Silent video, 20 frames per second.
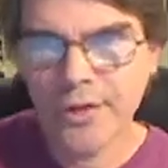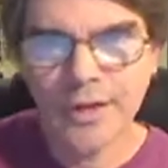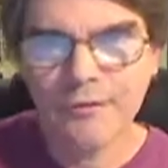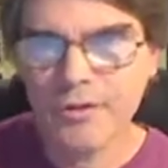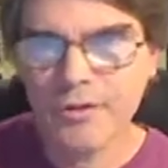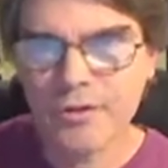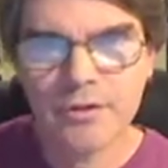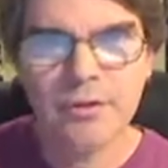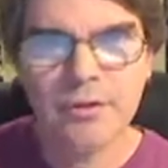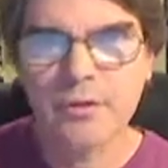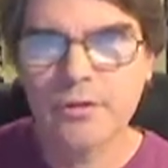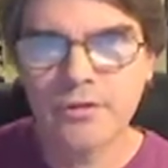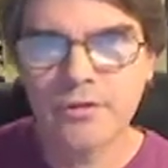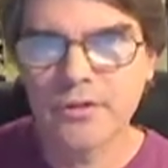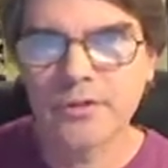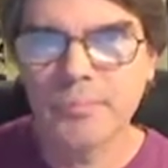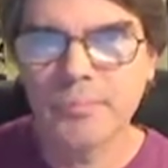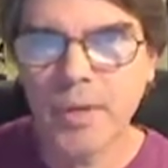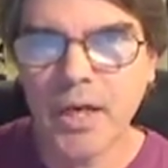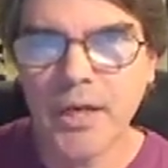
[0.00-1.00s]
Obviously, they're
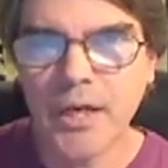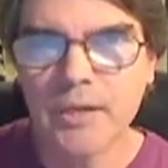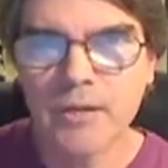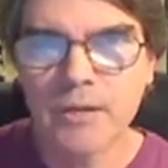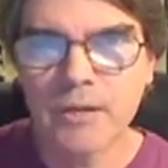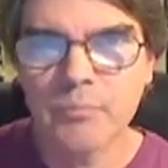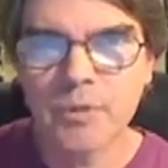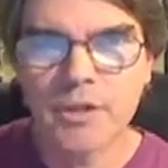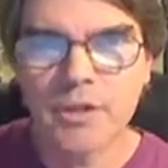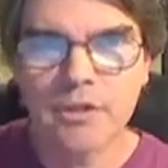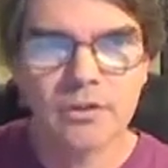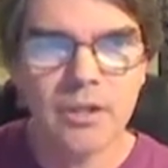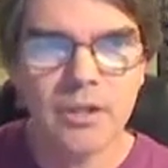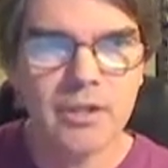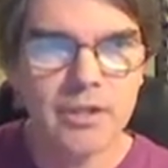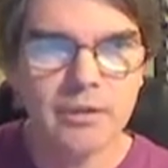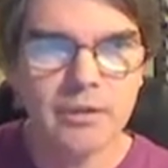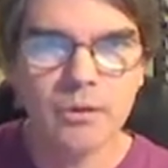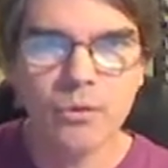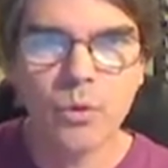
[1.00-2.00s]
just buying it because
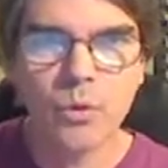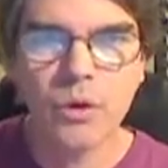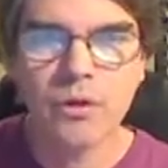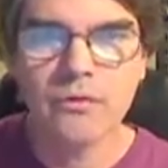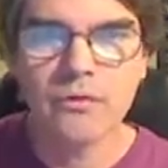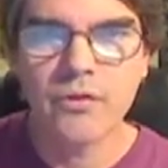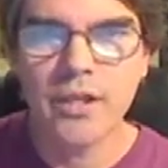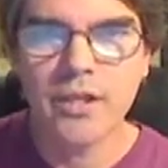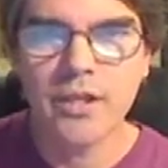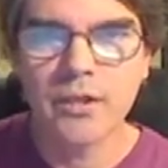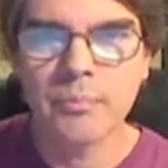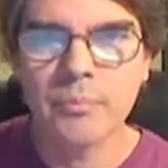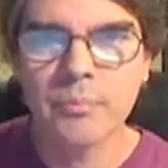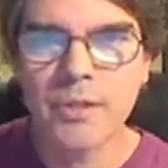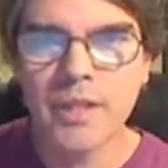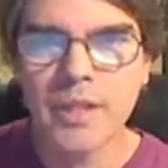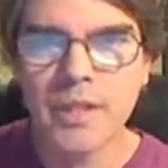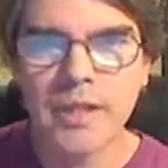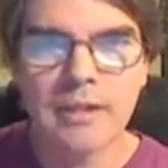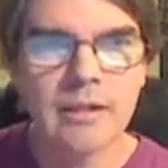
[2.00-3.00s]
they need to qualify in the
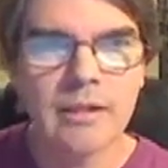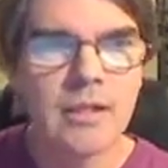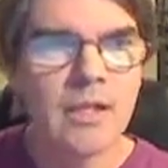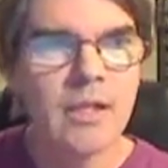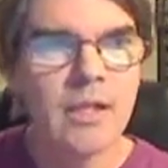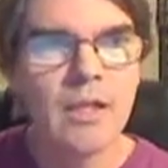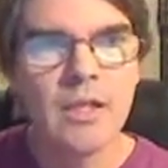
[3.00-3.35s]
plan.